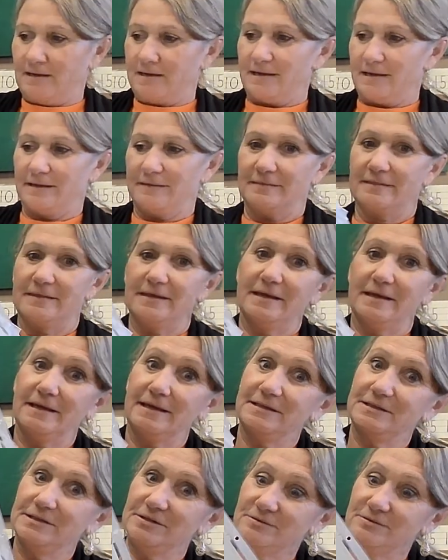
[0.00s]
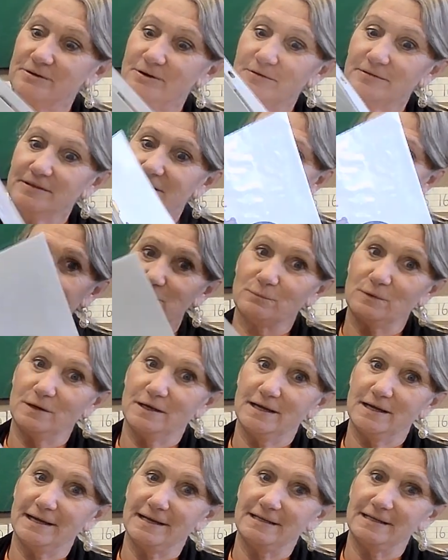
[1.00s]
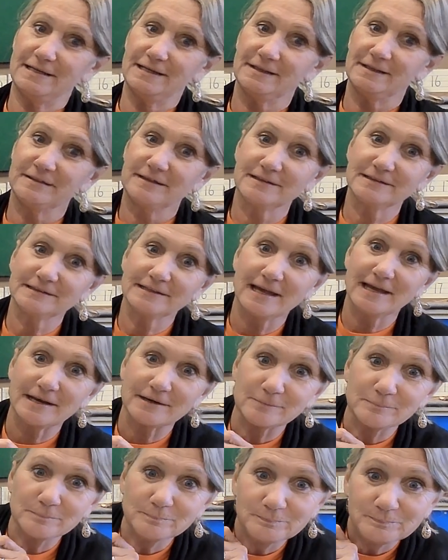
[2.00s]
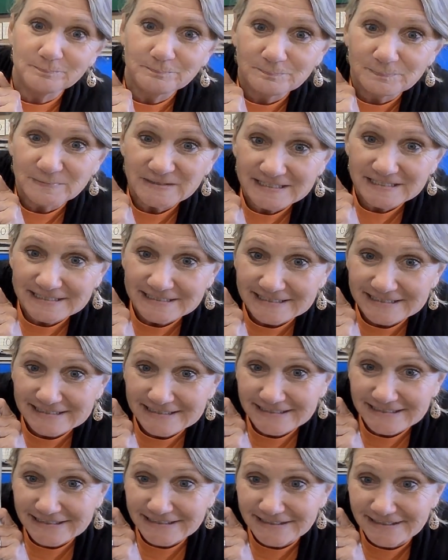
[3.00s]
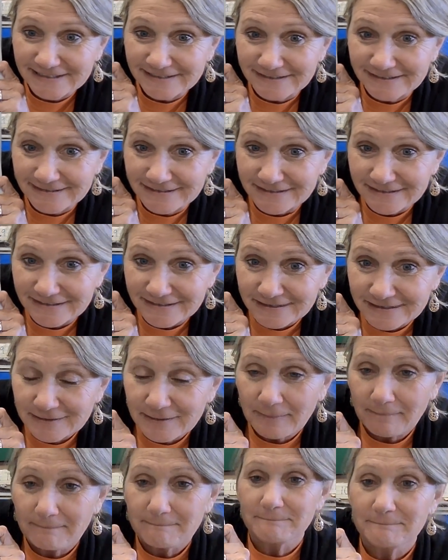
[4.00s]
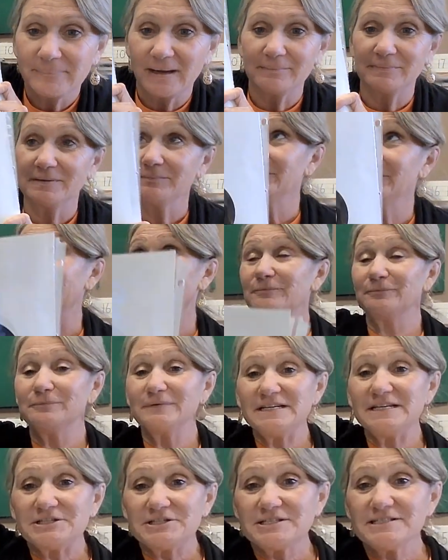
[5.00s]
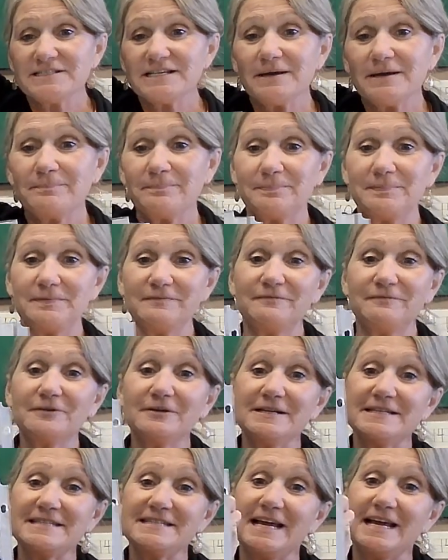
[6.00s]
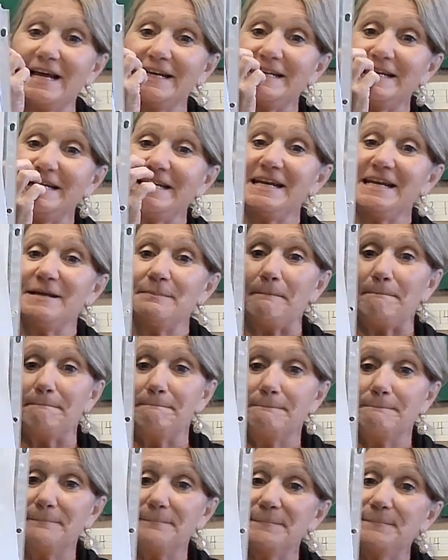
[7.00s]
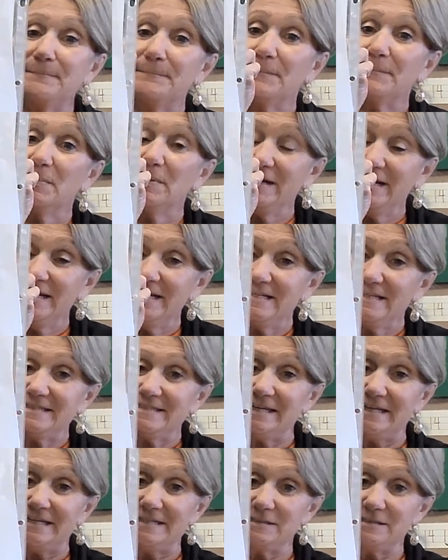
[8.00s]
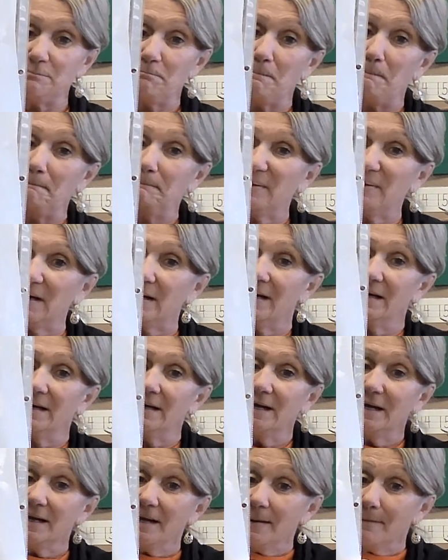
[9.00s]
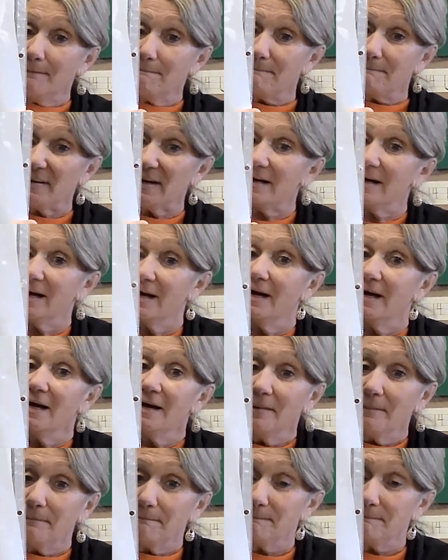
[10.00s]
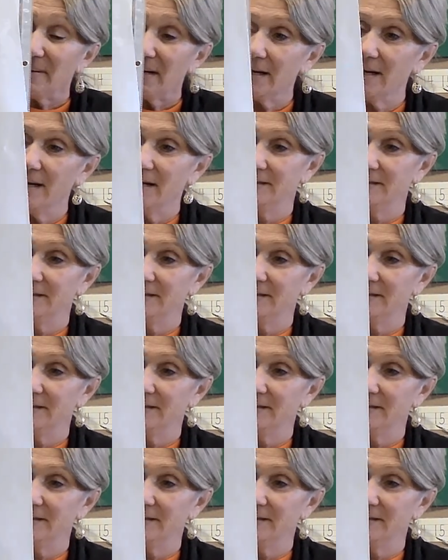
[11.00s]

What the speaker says: And then you know this one, the letter B. Baba Bear reaches up for his honey and he says, buh, buh, buh.